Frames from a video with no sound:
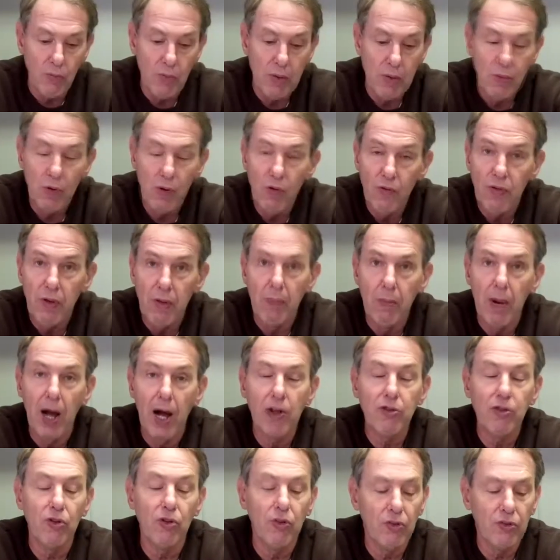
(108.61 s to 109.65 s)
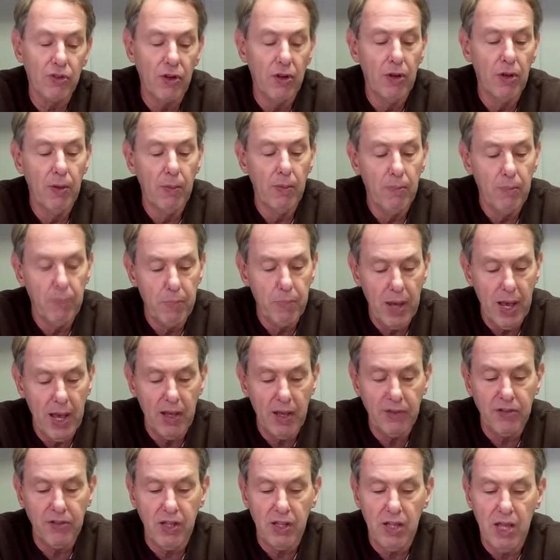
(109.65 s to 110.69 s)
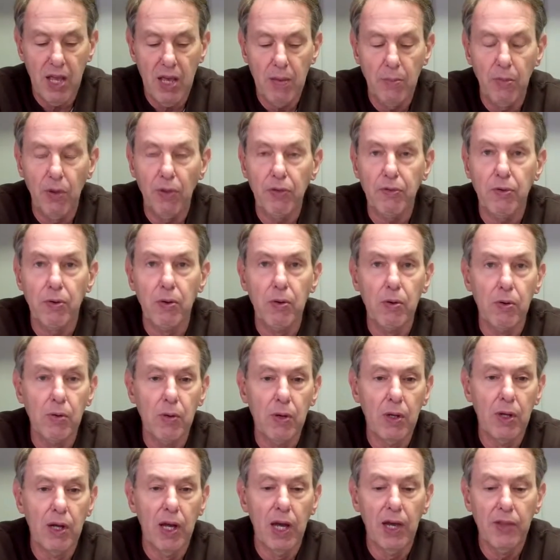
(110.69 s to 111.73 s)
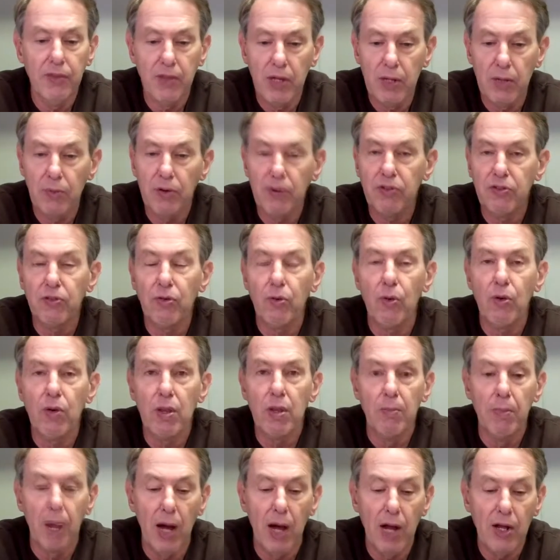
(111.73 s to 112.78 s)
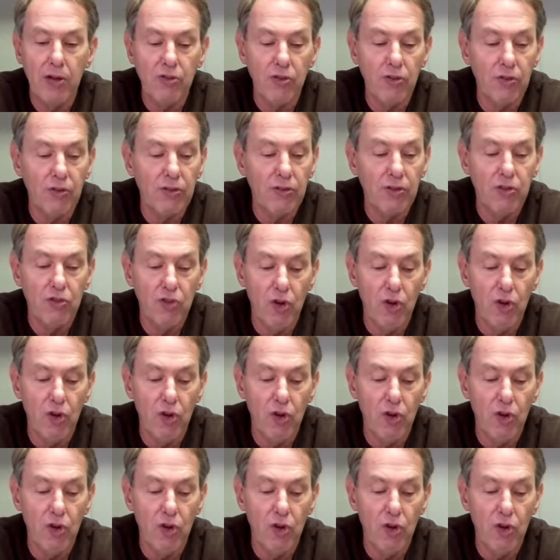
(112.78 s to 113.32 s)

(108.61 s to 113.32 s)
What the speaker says: remove the modules, pass the cable through, and then restore the modules.